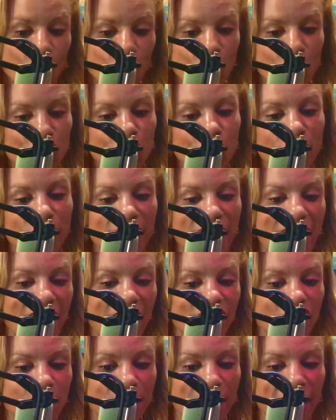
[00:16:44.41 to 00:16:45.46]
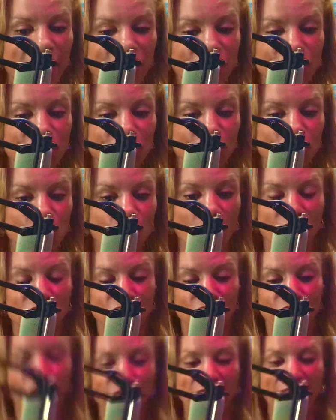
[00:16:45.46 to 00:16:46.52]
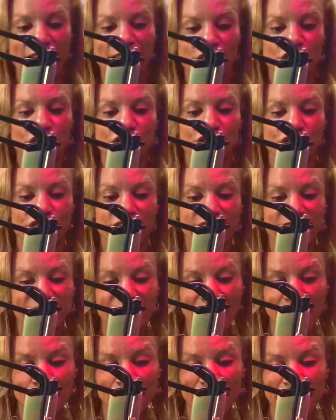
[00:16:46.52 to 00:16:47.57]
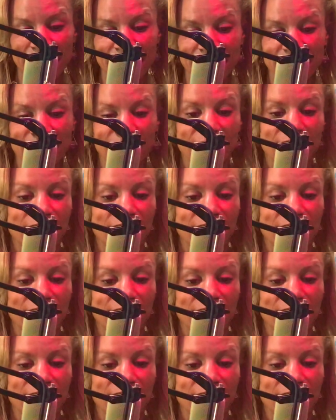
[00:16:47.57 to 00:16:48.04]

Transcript: or you can have him enter you while you're flat on your stomach.